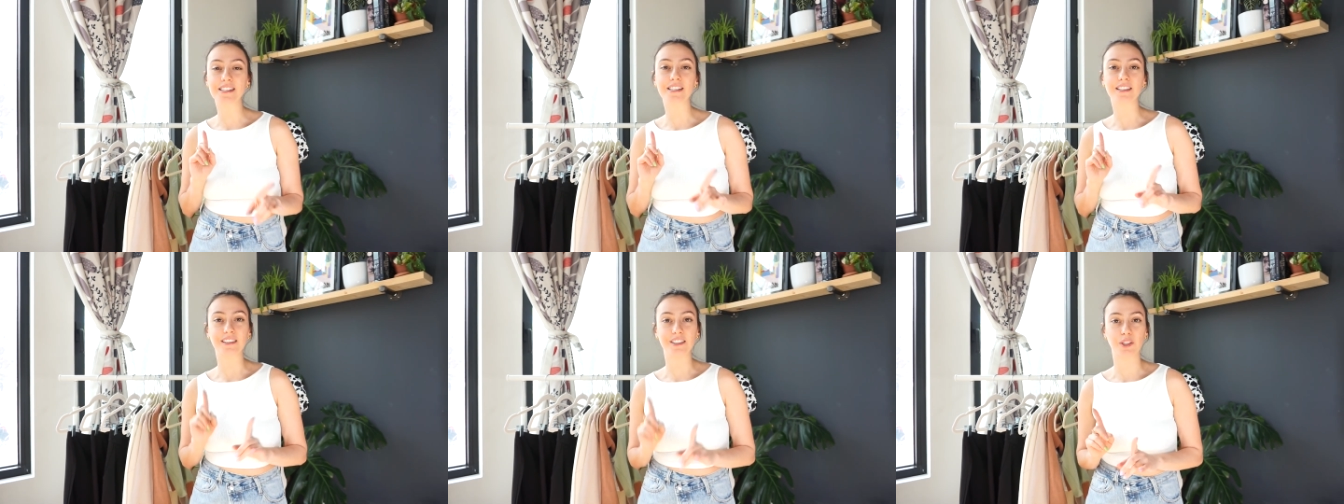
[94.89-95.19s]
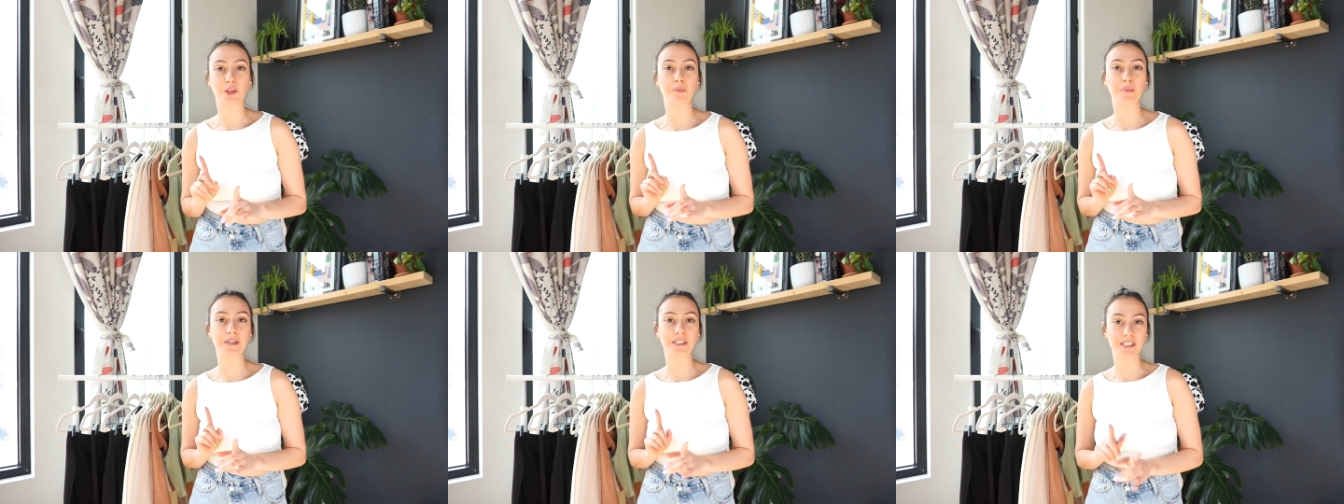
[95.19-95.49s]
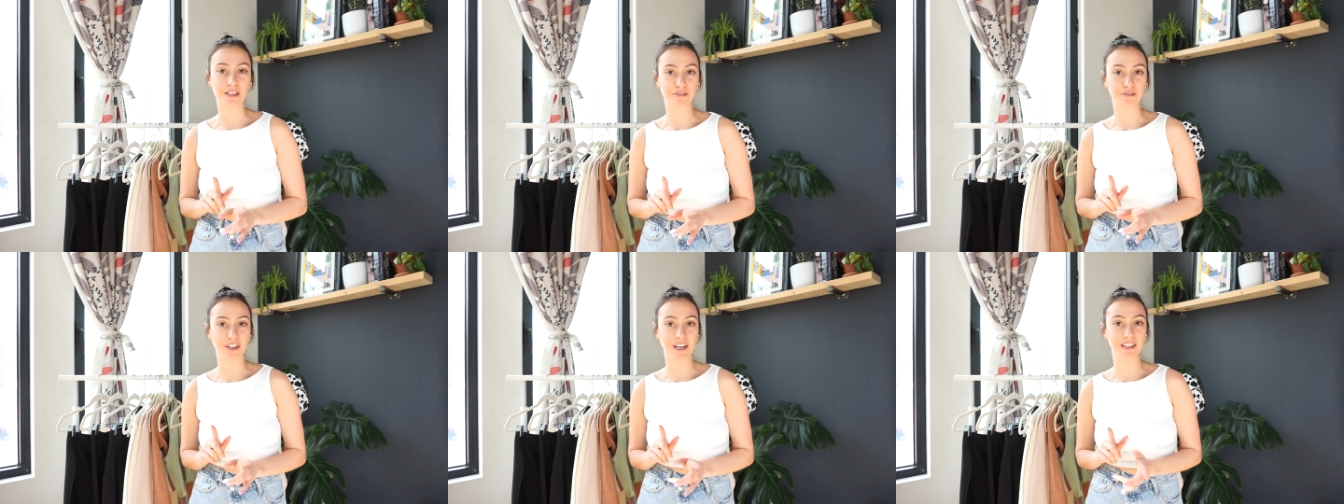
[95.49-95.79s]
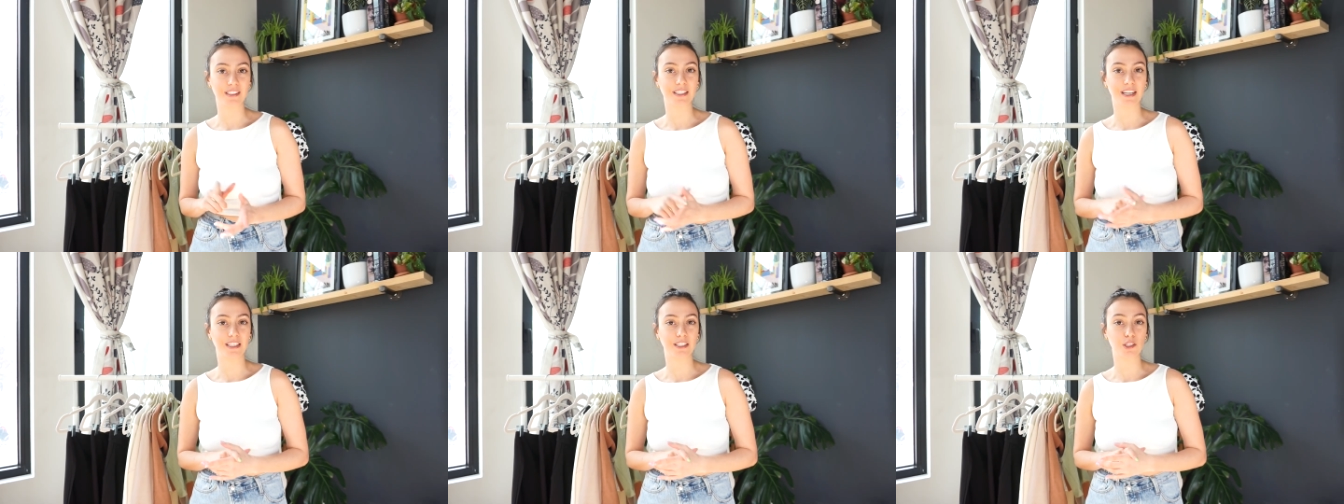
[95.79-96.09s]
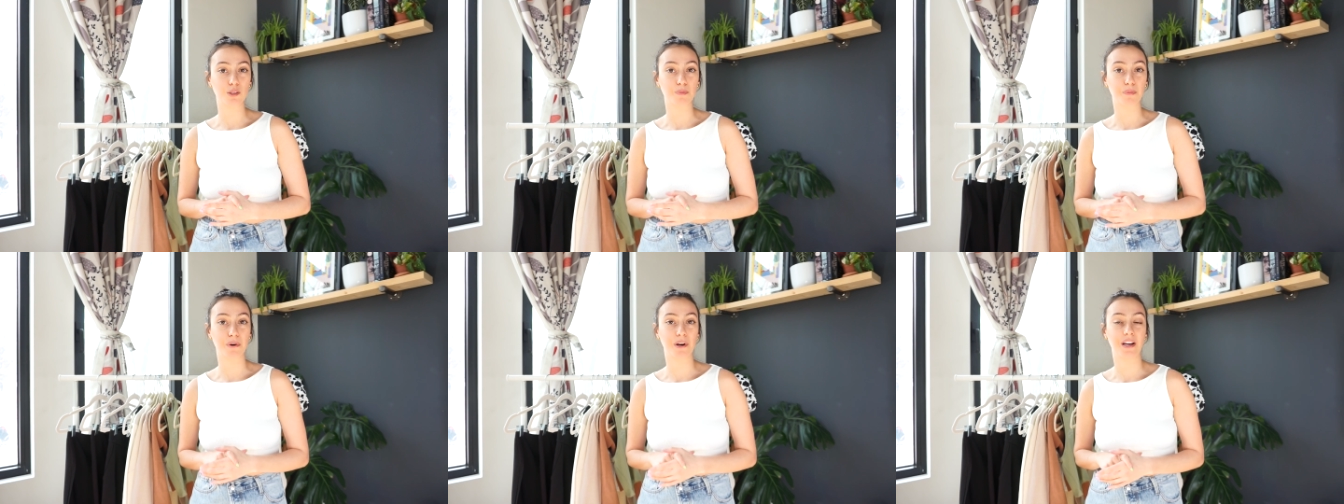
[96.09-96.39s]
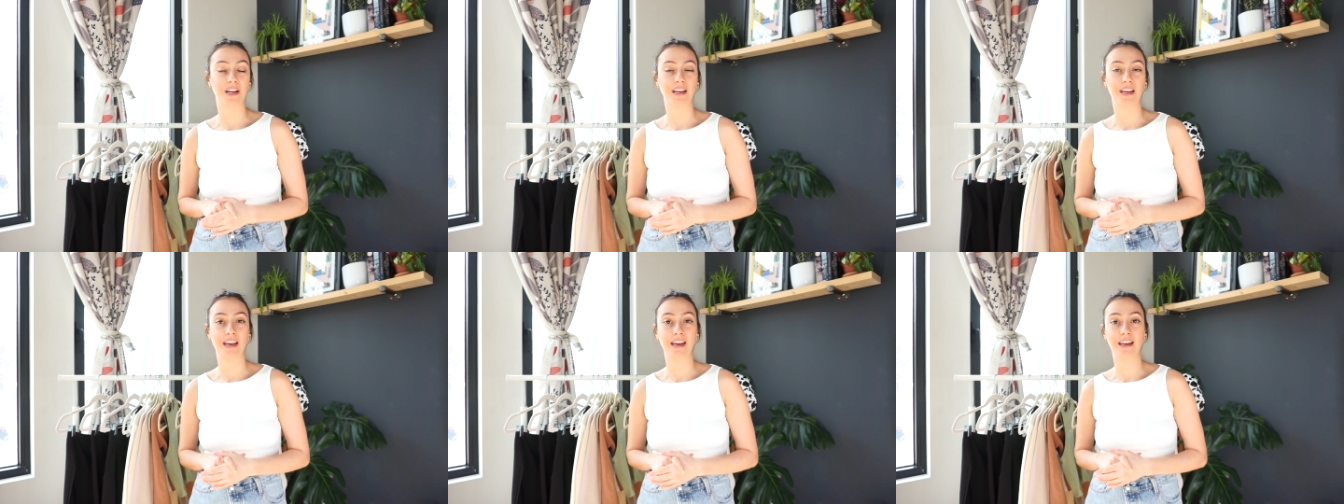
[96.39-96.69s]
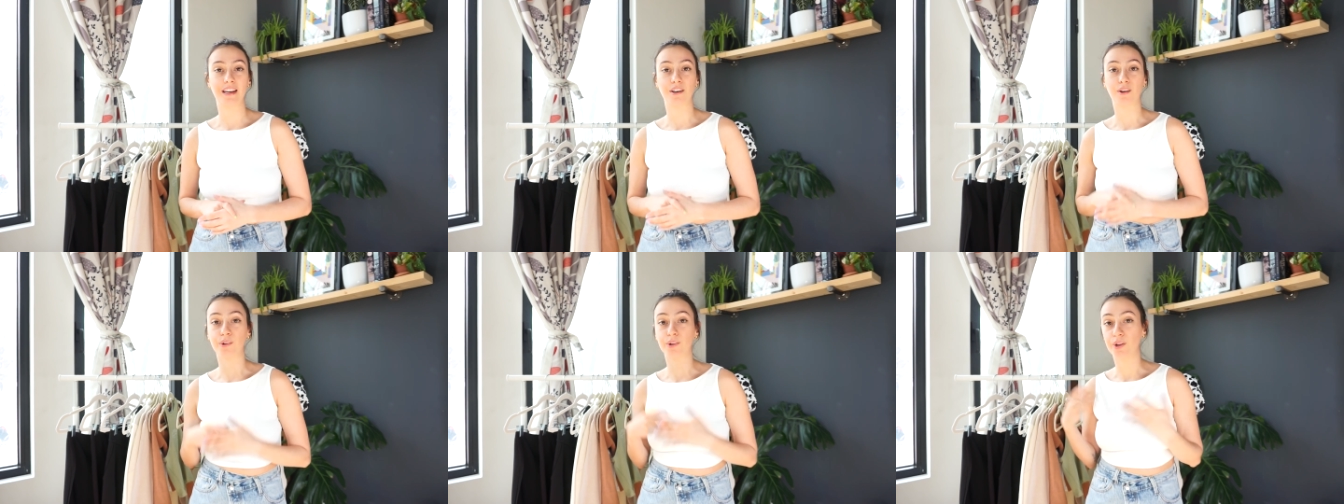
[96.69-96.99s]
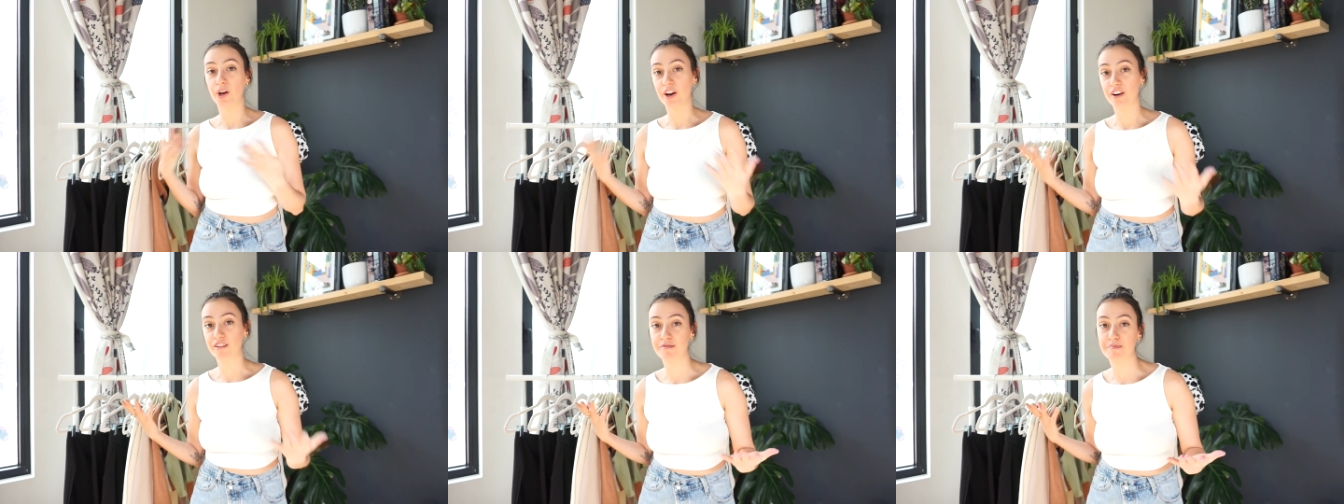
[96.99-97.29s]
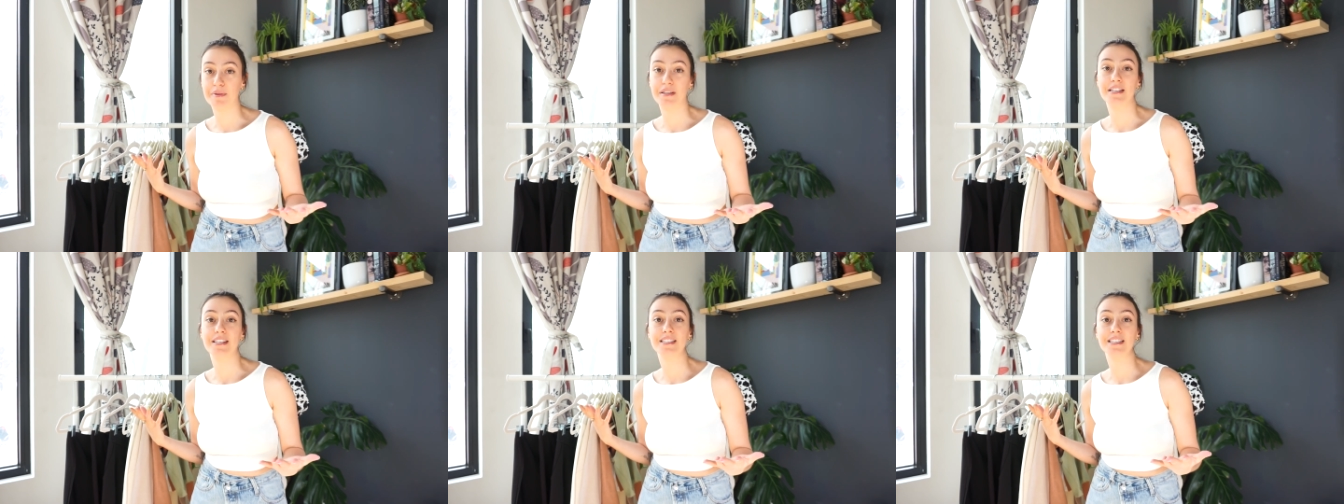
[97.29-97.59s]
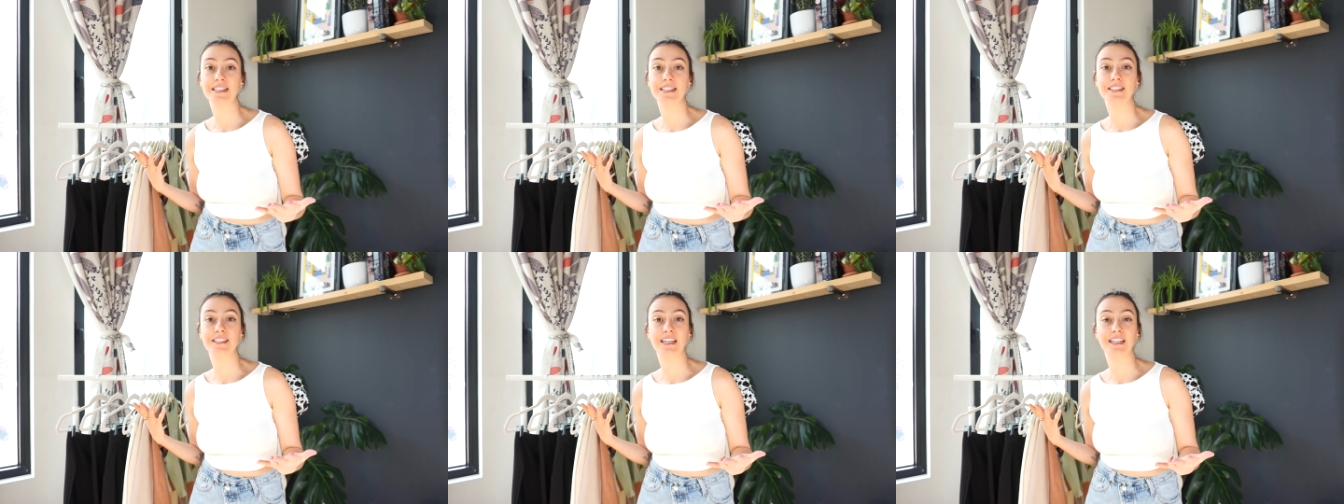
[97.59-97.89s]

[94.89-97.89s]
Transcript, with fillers: a little bit different than spring in a lot of places.